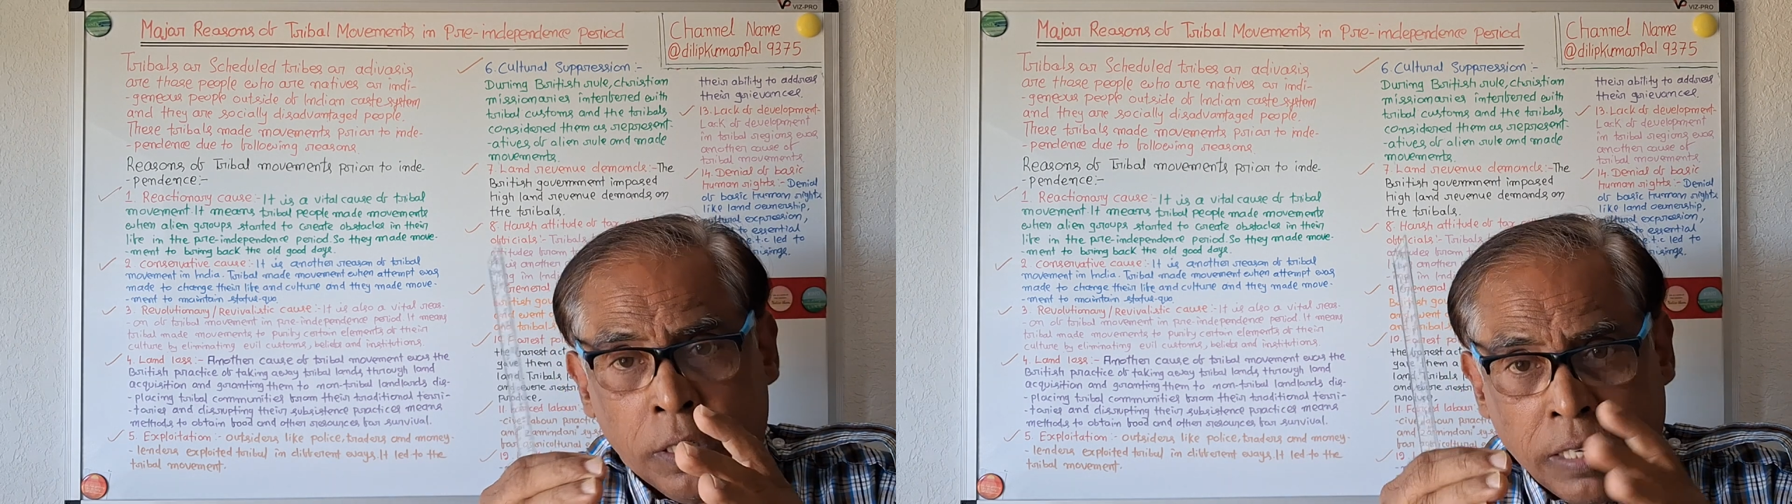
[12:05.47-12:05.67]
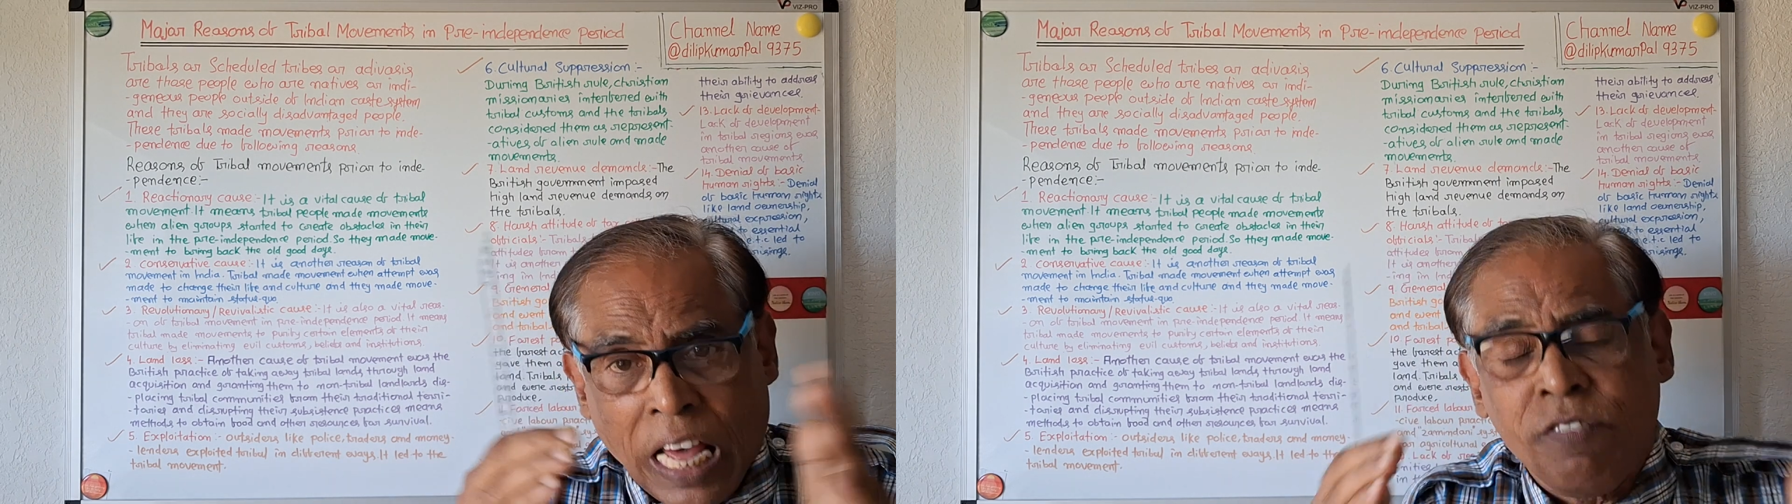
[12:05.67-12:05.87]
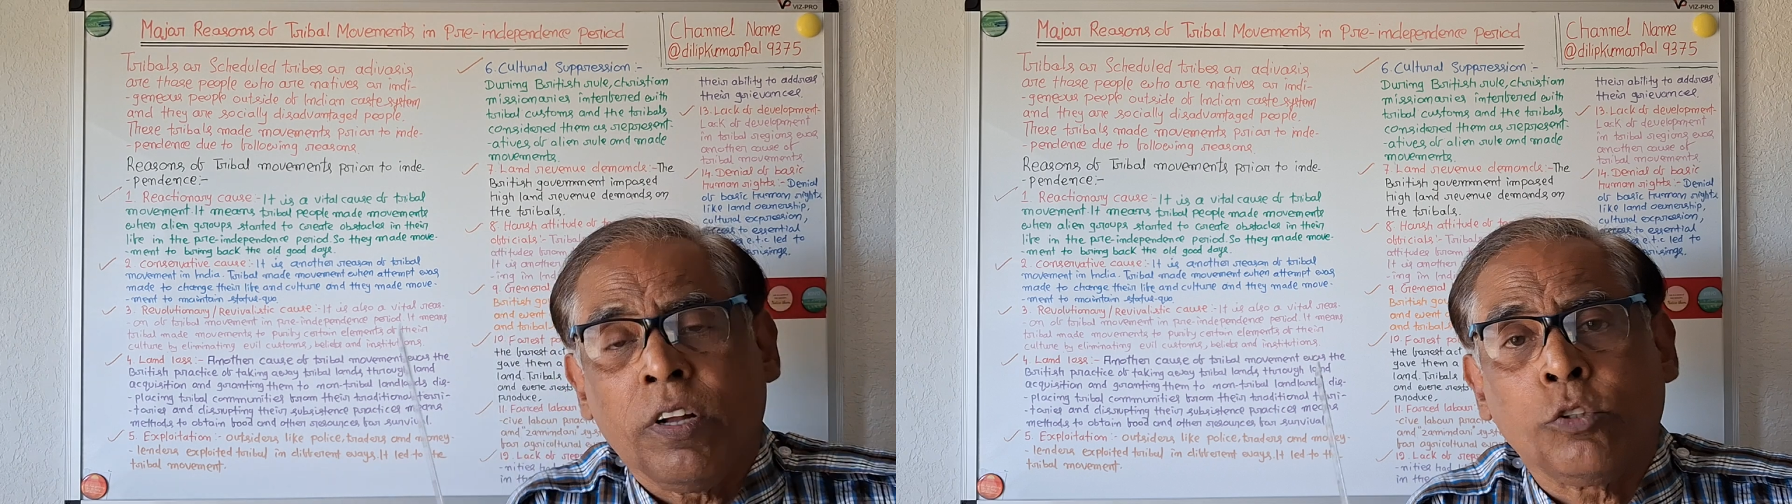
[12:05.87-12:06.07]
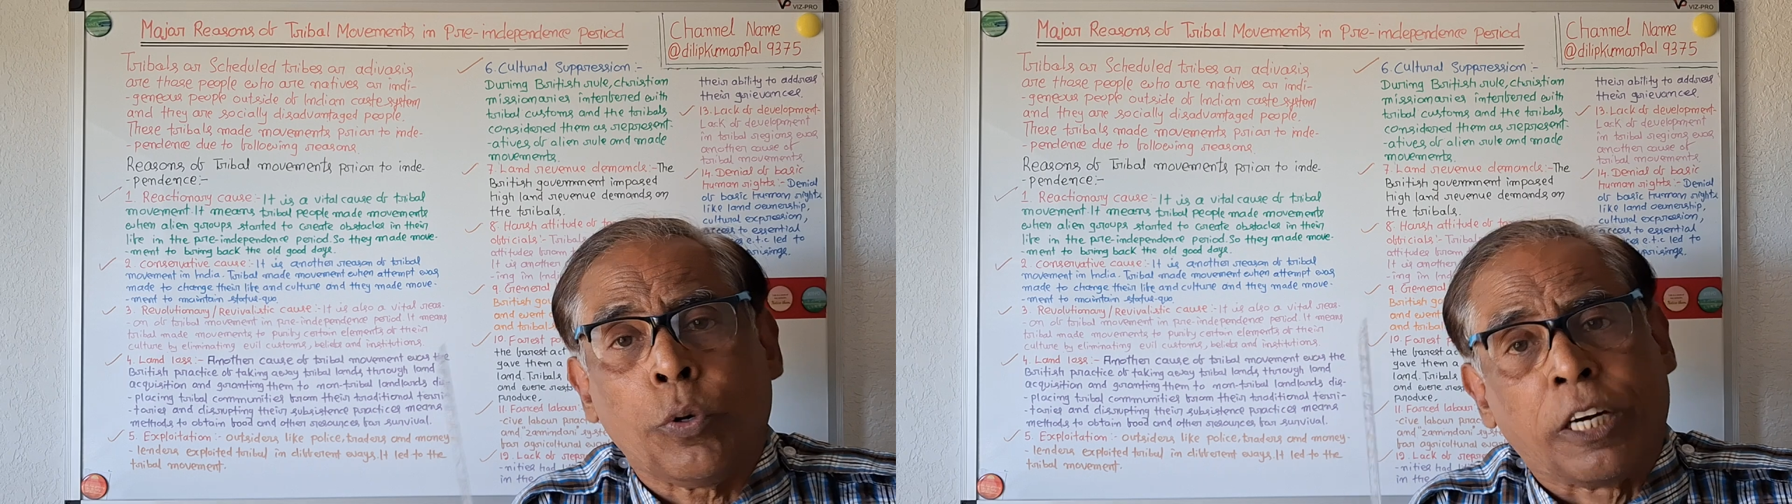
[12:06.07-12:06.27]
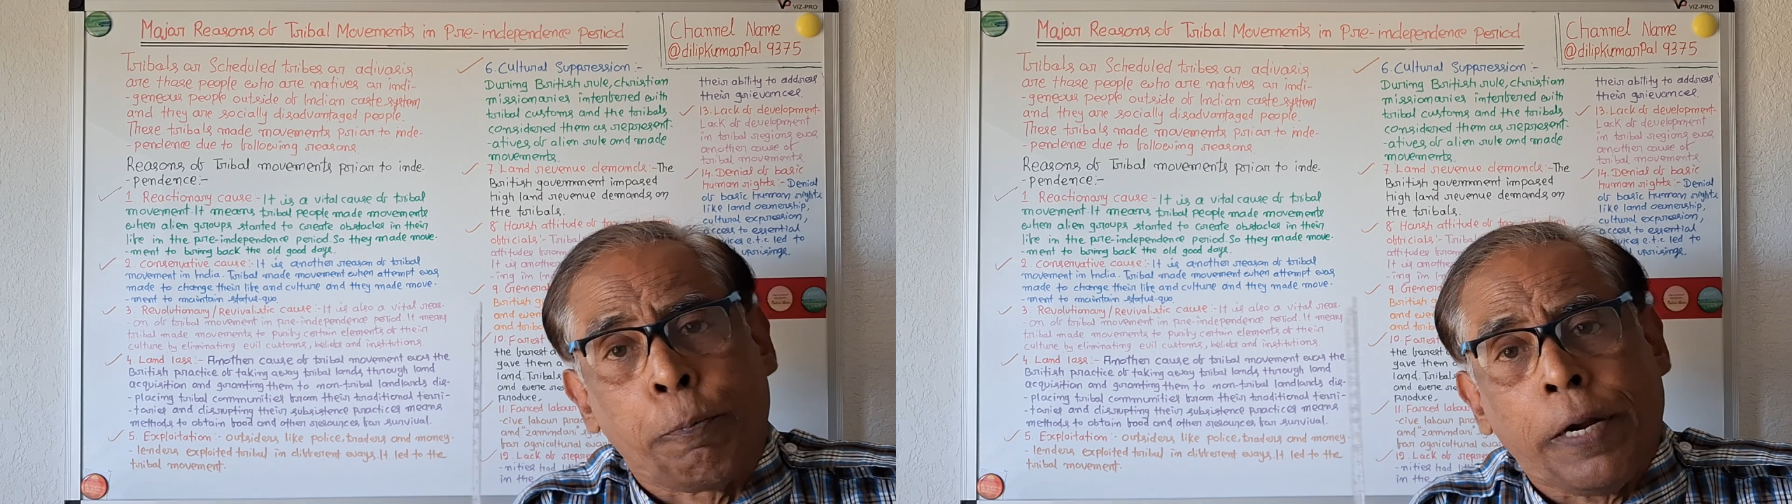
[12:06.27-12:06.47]
tribals
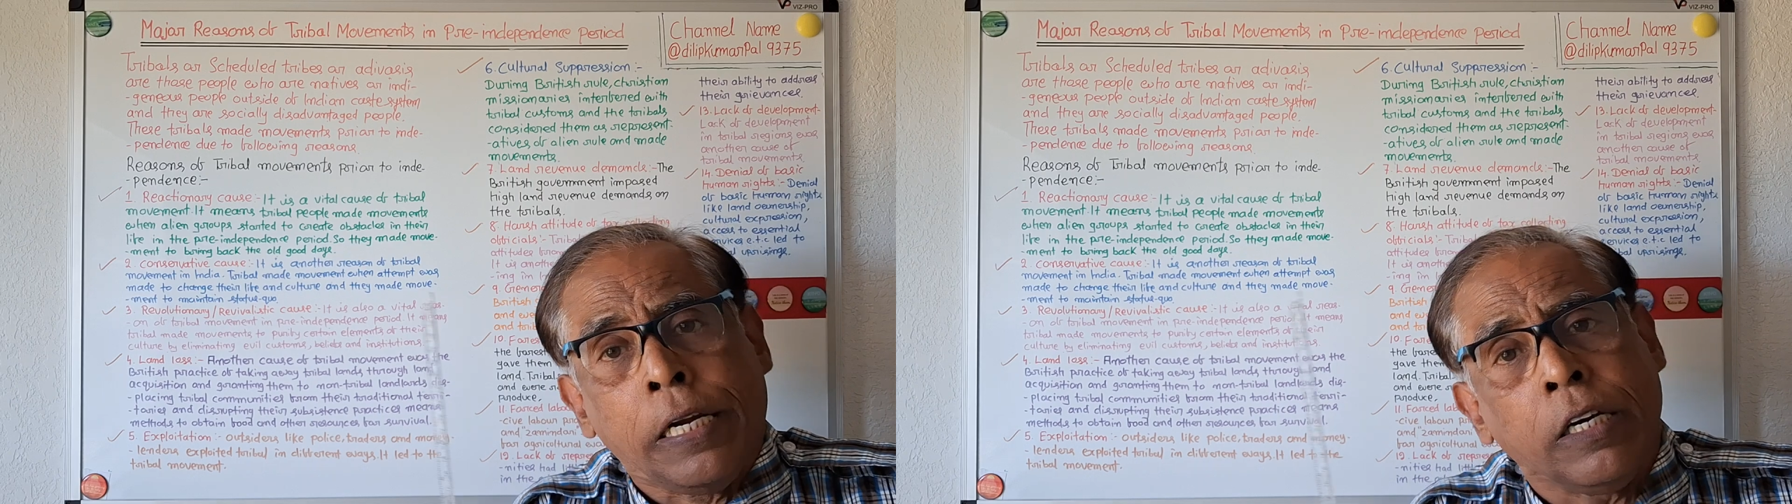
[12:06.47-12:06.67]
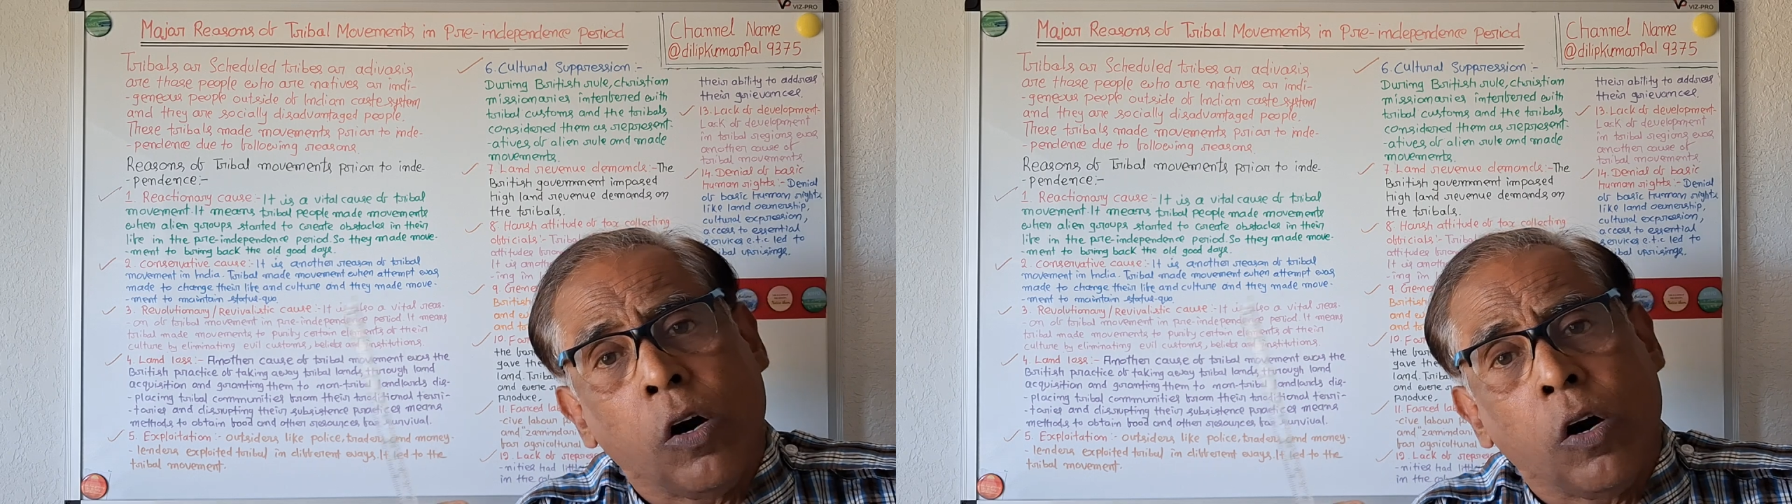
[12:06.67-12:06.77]
were depending